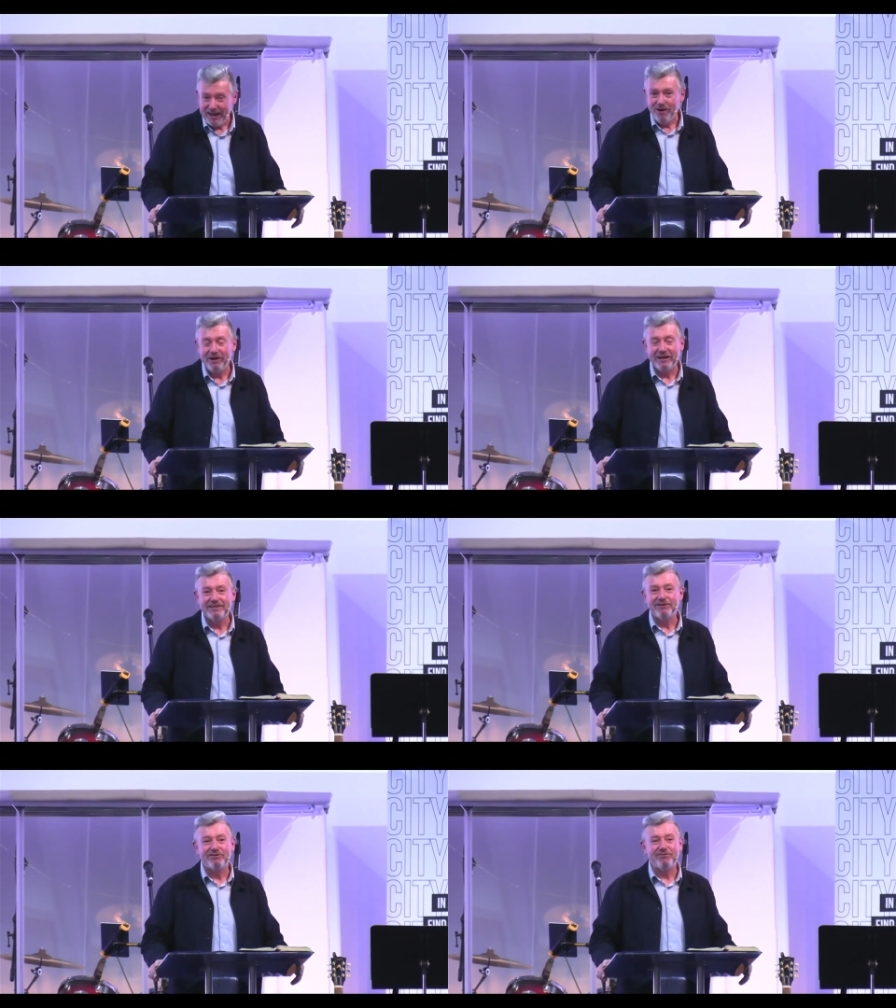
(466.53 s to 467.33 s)
one of the
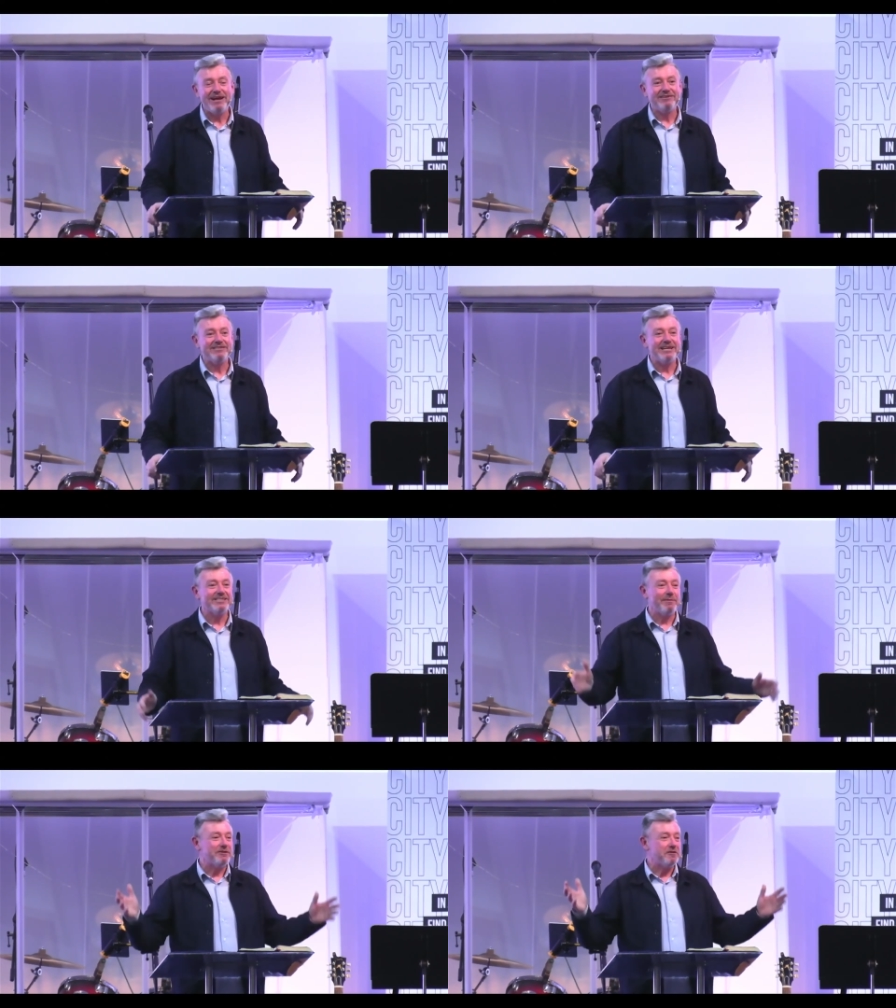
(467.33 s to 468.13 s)
great things
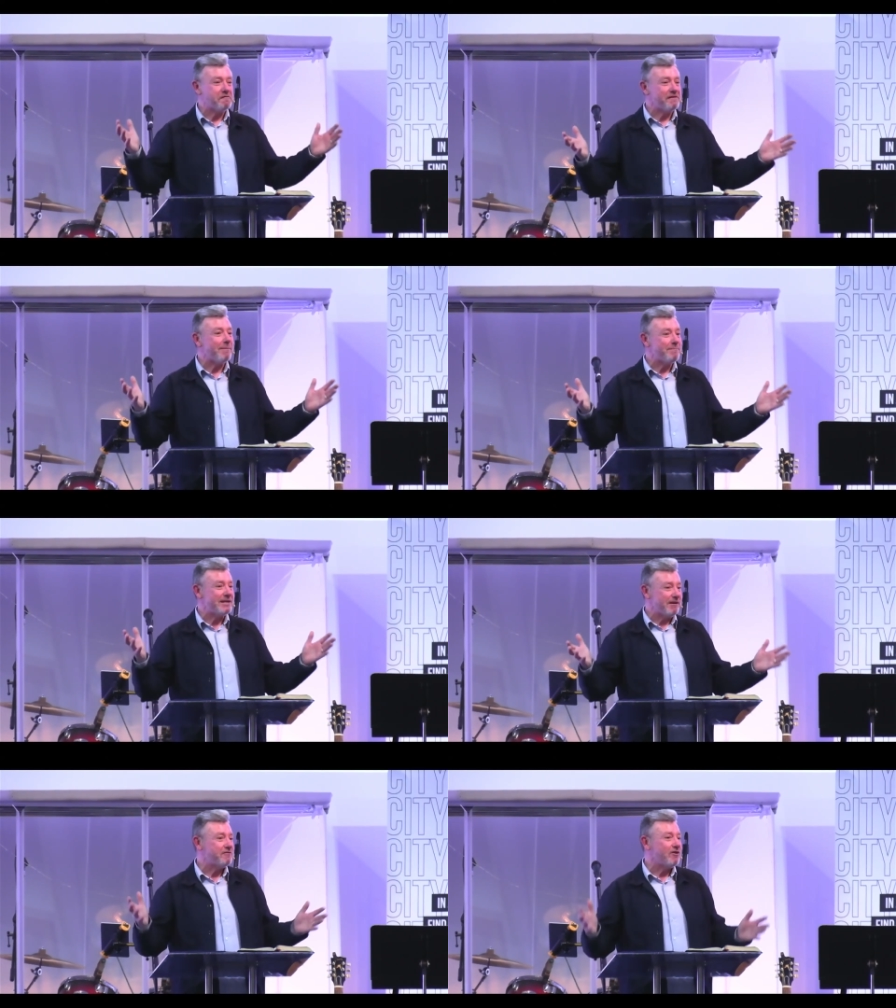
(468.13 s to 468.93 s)
about the
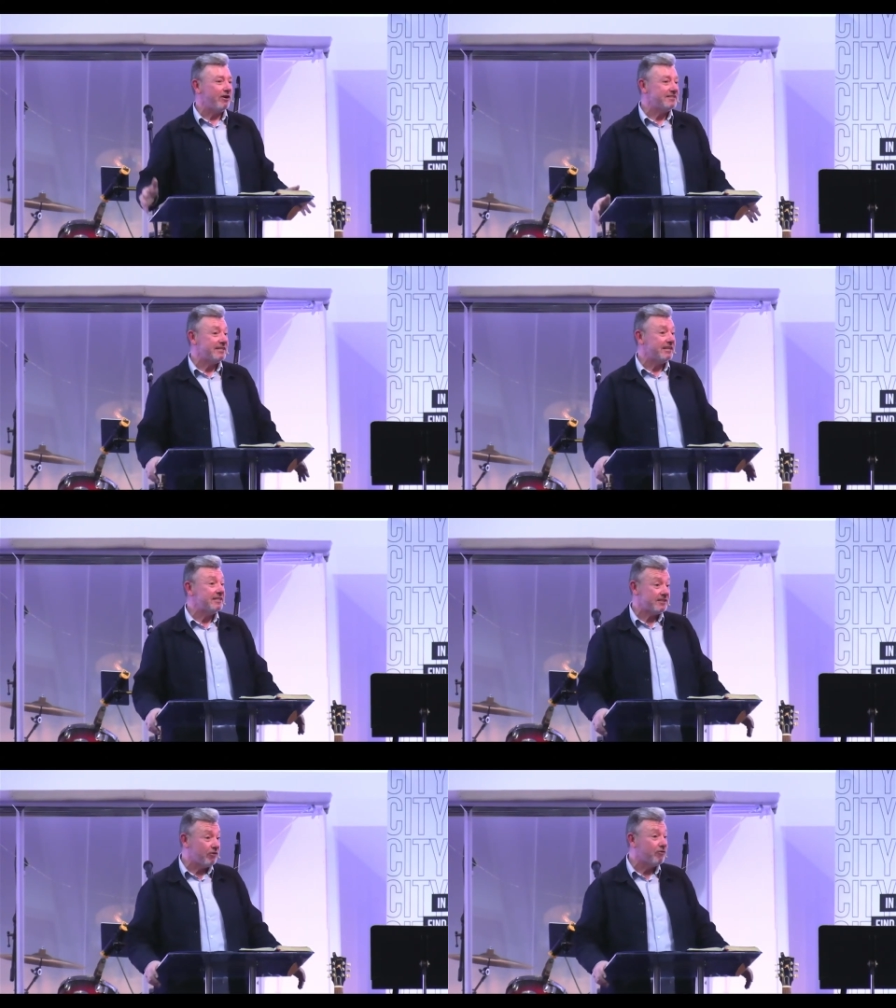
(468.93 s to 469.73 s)
family of God is that
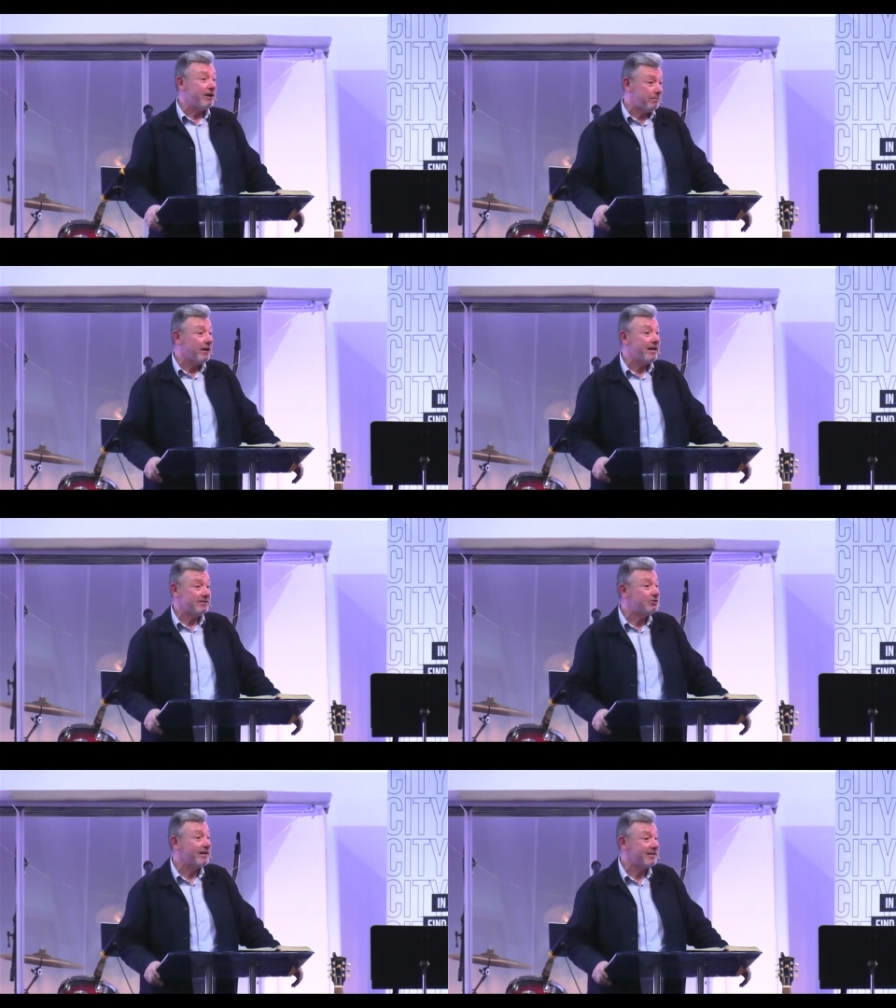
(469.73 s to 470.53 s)
it's a great place
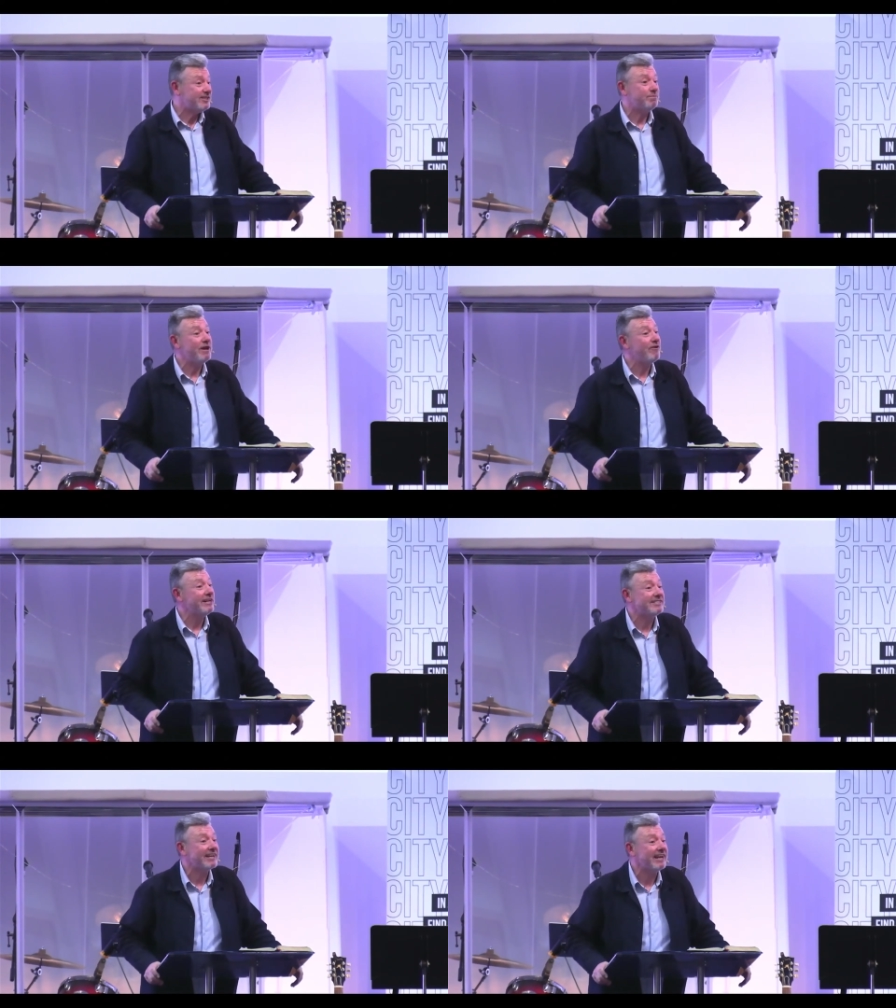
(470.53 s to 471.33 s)
to
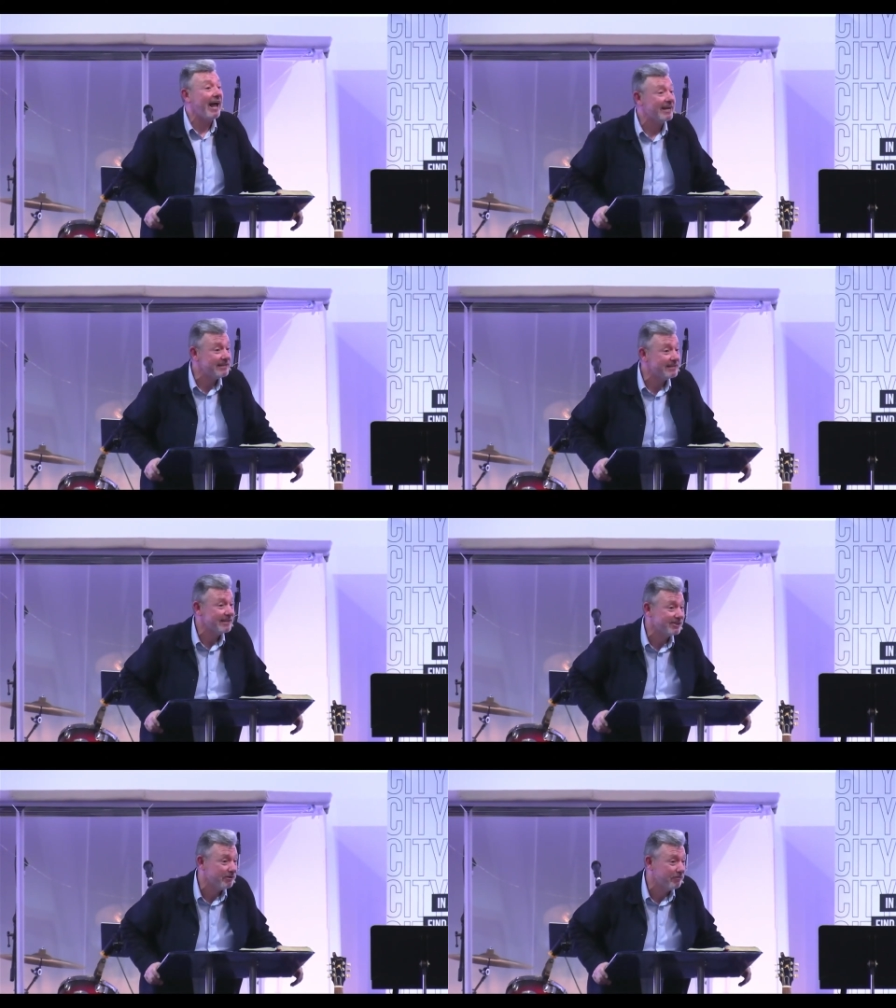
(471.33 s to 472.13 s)
experience the
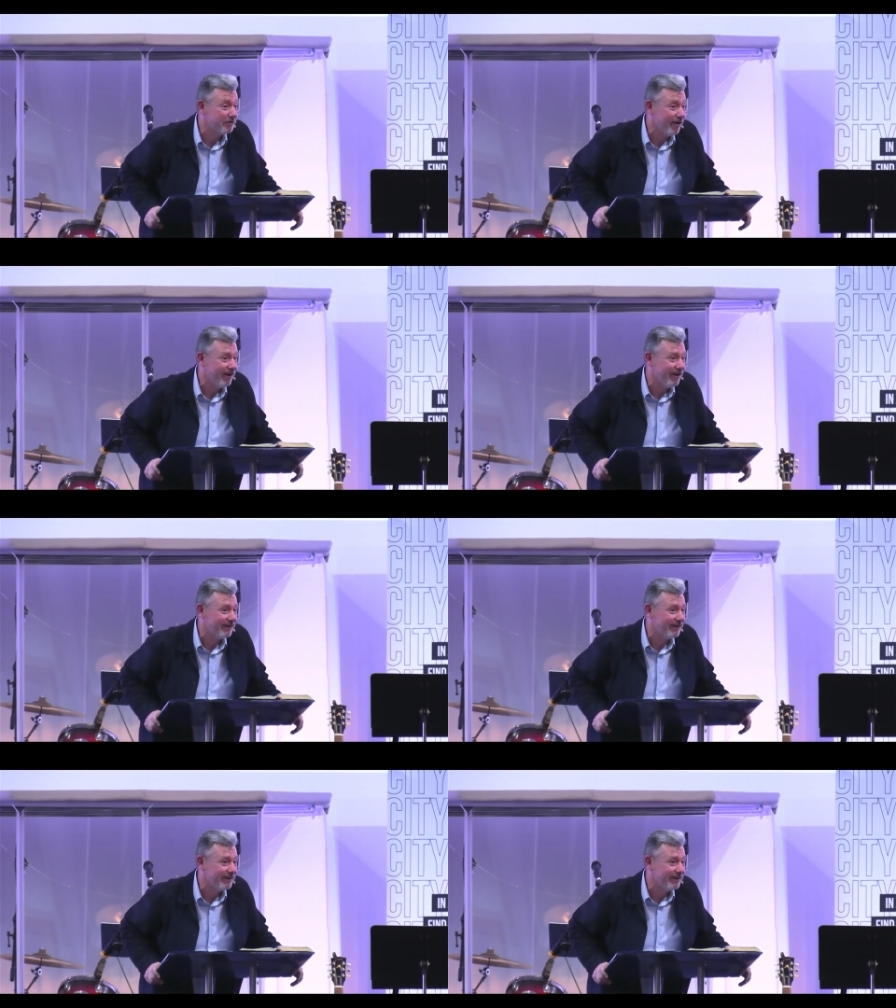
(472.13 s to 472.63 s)
kindness of God.